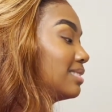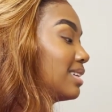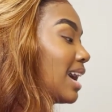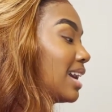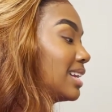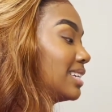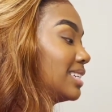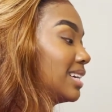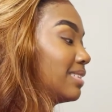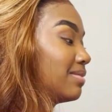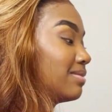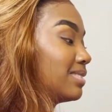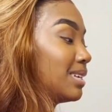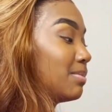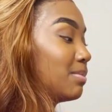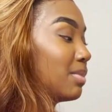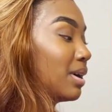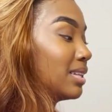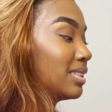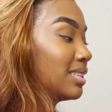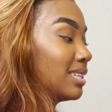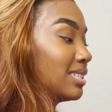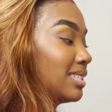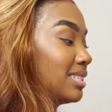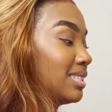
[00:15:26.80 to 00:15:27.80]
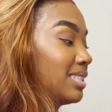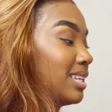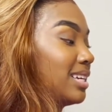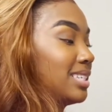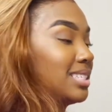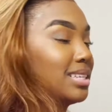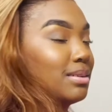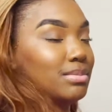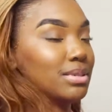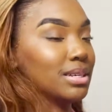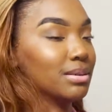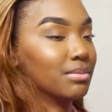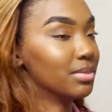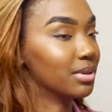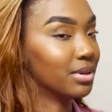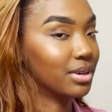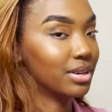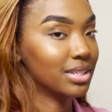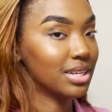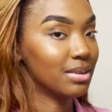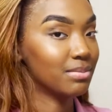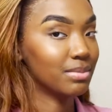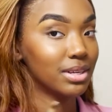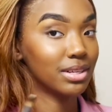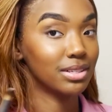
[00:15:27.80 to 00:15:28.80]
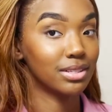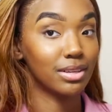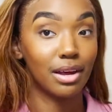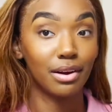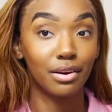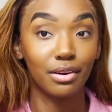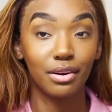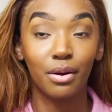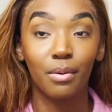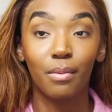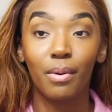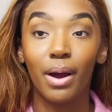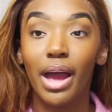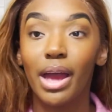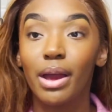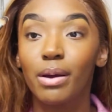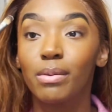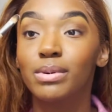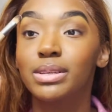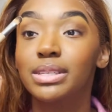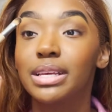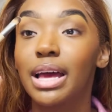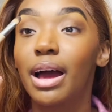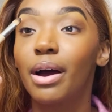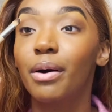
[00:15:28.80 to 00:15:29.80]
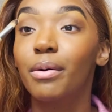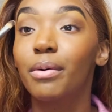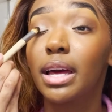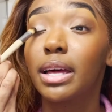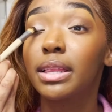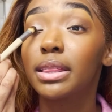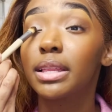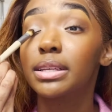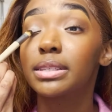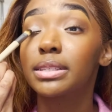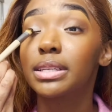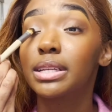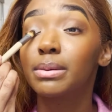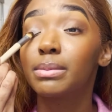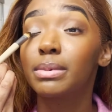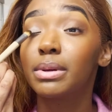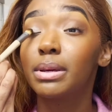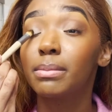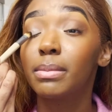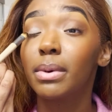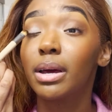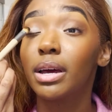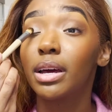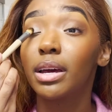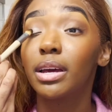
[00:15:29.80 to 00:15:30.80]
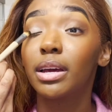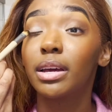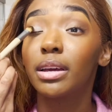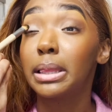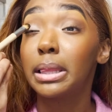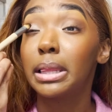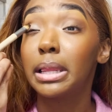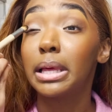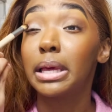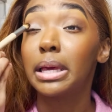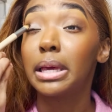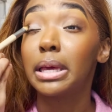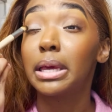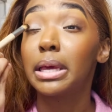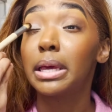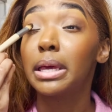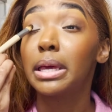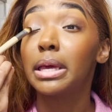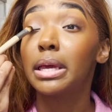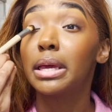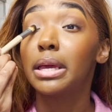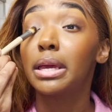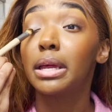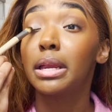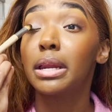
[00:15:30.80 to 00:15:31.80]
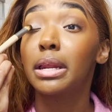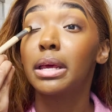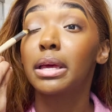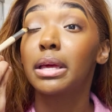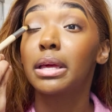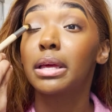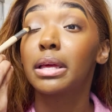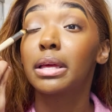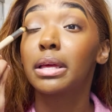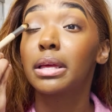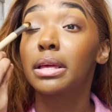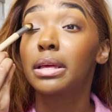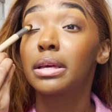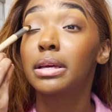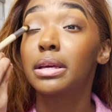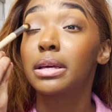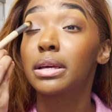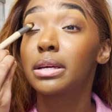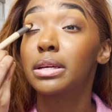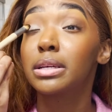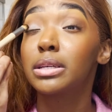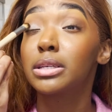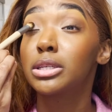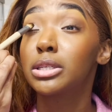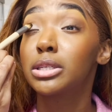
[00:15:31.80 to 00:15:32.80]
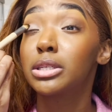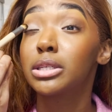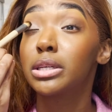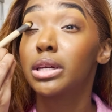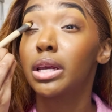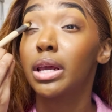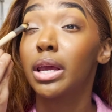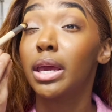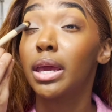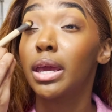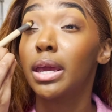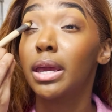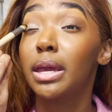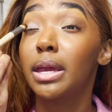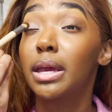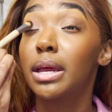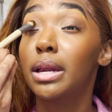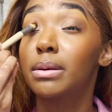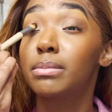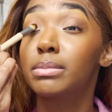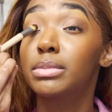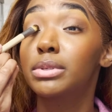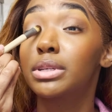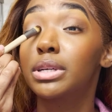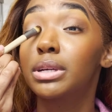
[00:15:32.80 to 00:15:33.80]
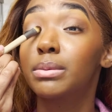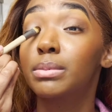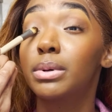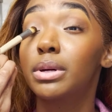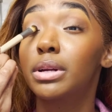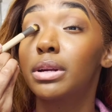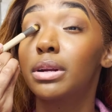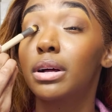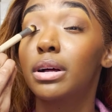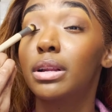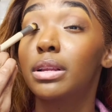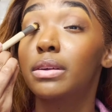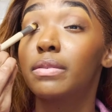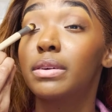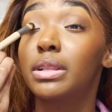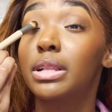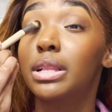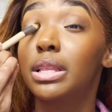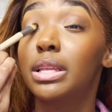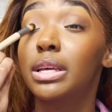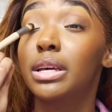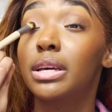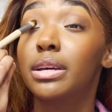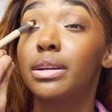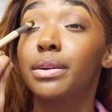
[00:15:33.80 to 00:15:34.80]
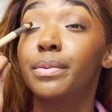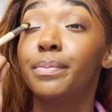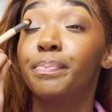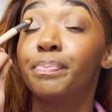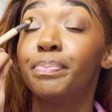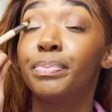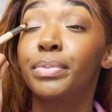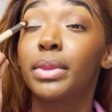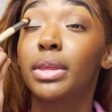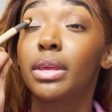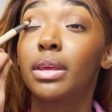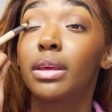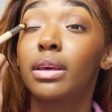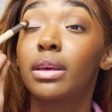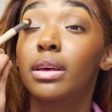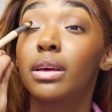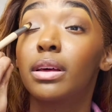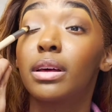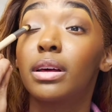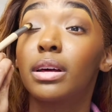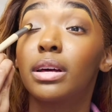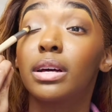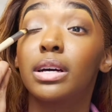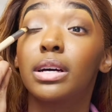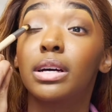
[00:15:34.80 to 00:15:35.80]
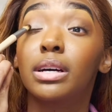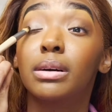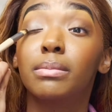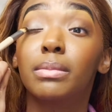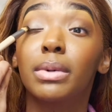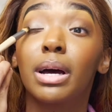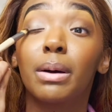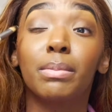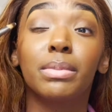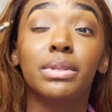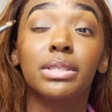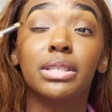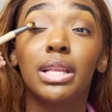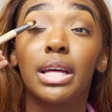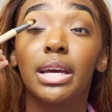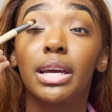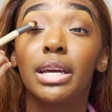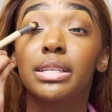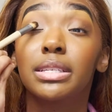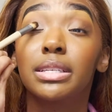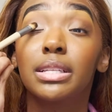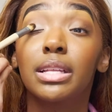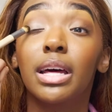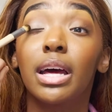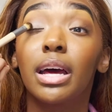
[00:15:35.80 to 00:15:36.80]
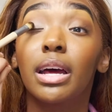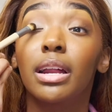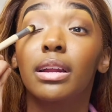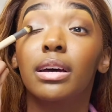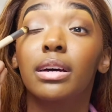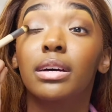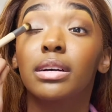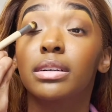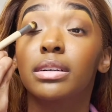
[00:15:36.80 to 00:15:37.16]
definitely bought this in like September or something, so I don't know why it was out. But that's gonna be my lid shade. I'm just gonna put it all over the lid up until I get to that